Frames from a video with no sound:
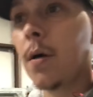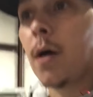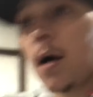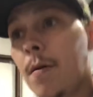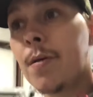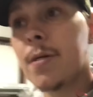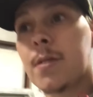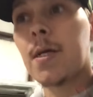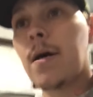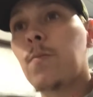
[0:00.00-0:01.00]
I'm going to
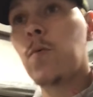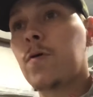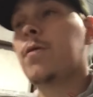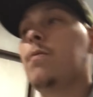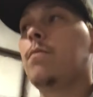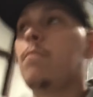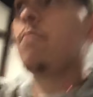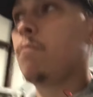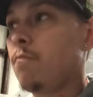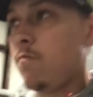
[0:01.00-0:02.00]
design one.
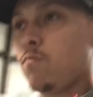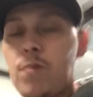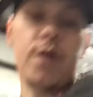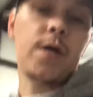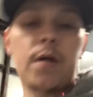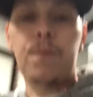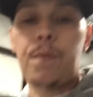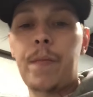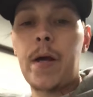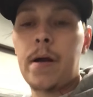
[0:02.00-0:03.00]
We're going to go
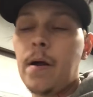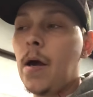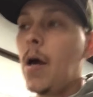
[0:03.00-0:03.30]
from there.